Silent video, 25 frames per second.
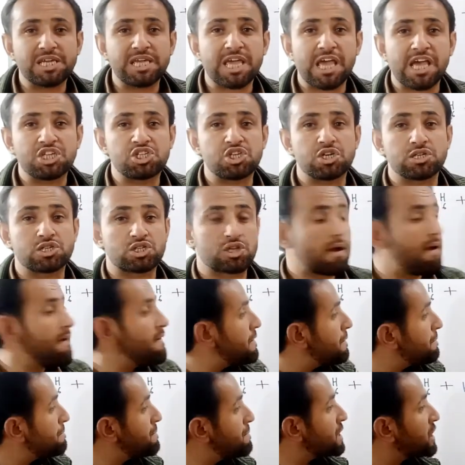agent
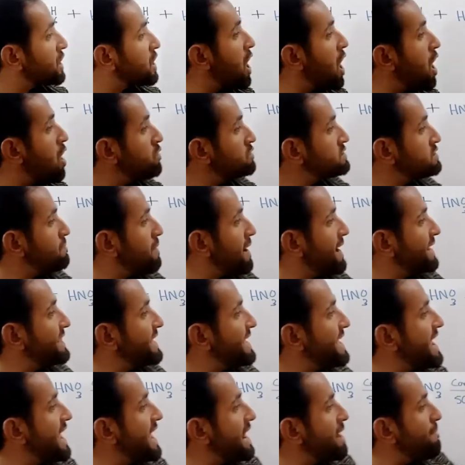because by the
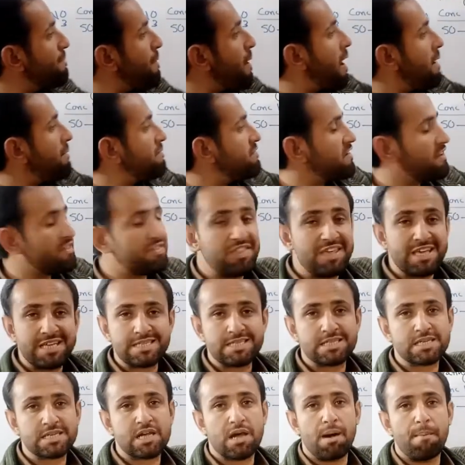help of
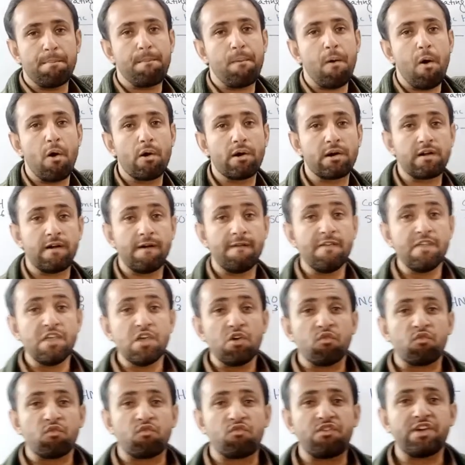this compound
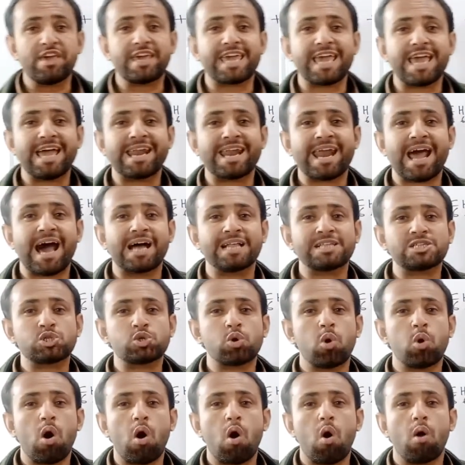we can
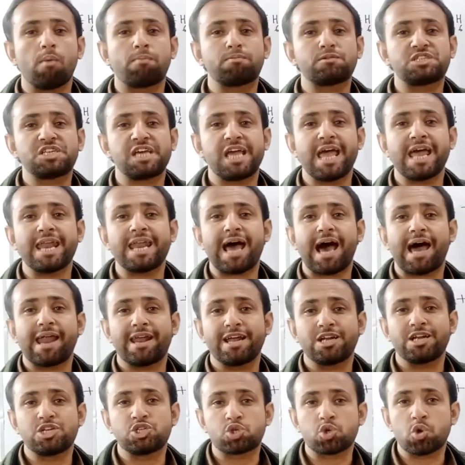also obtain a
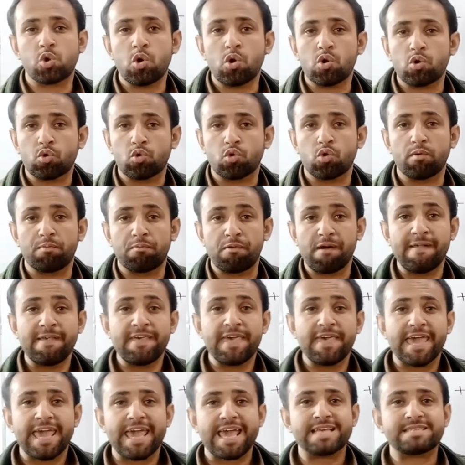nitro group.
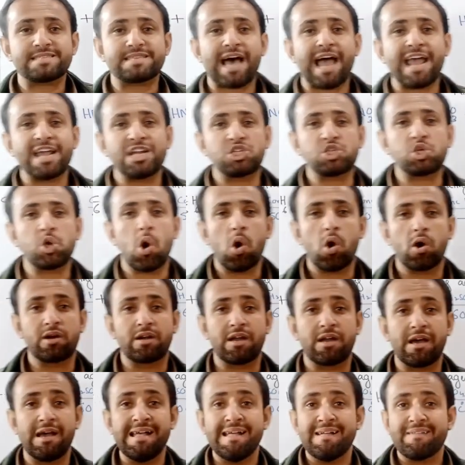As I
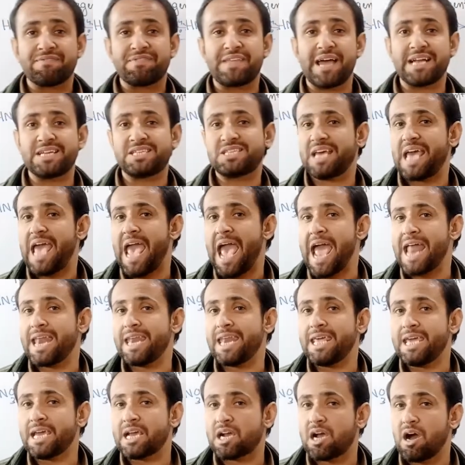told that
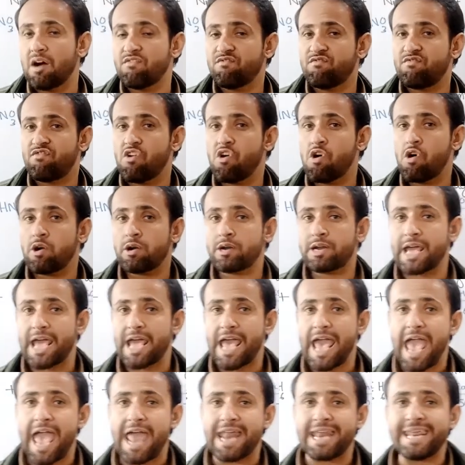any compound,
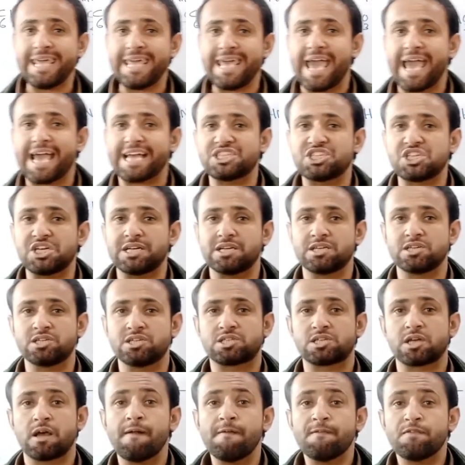any
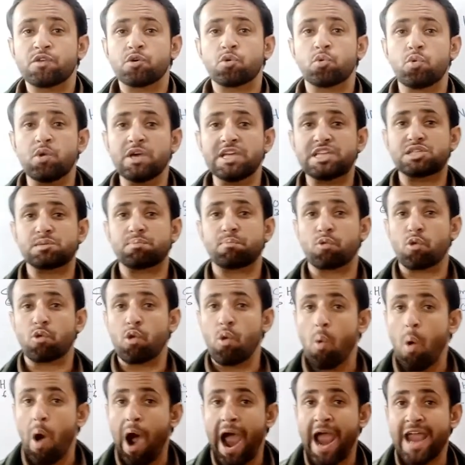agent which
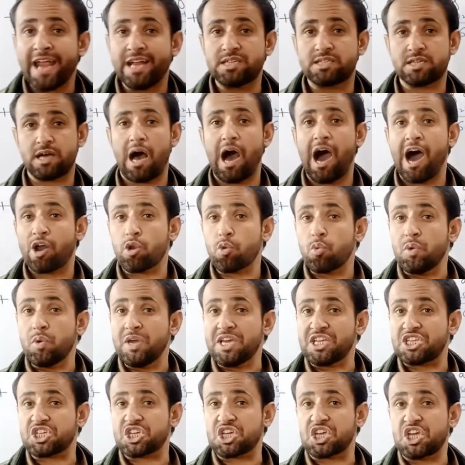provide or
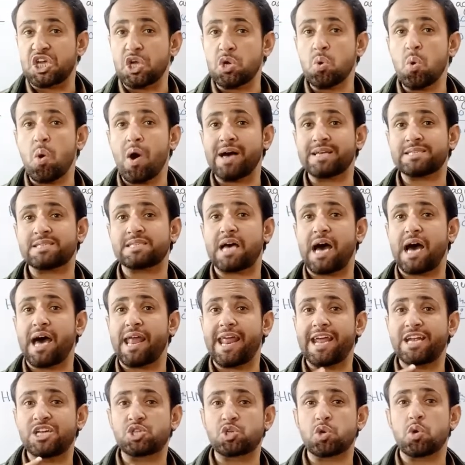which give us a
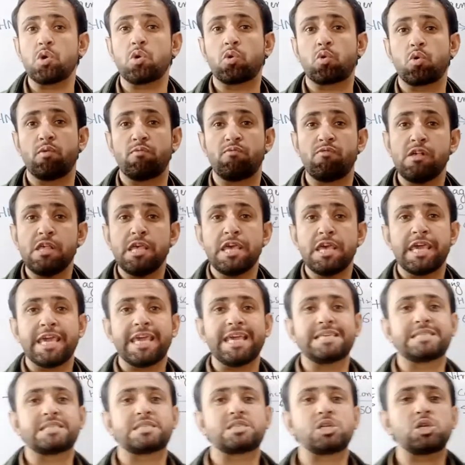nitro group
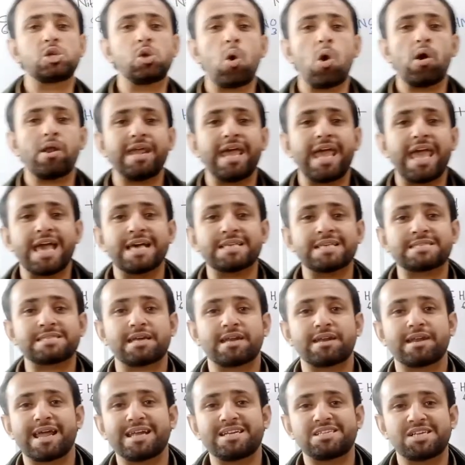is known as a
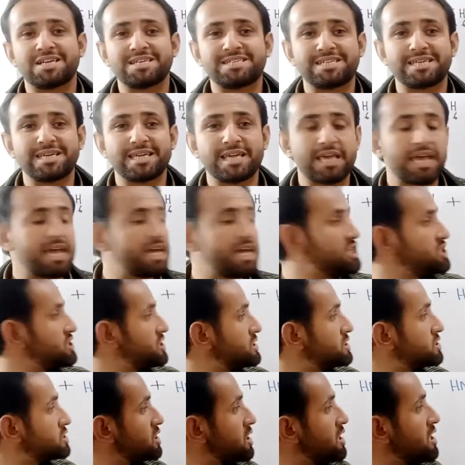nitrating
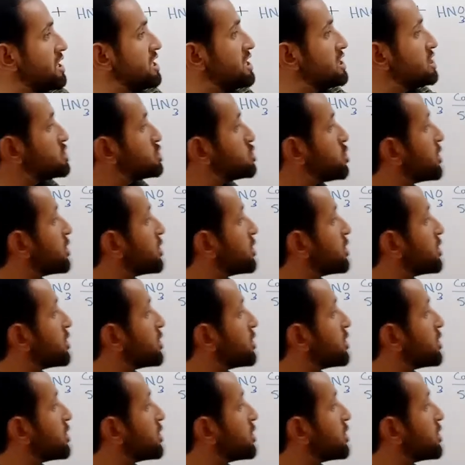agent. So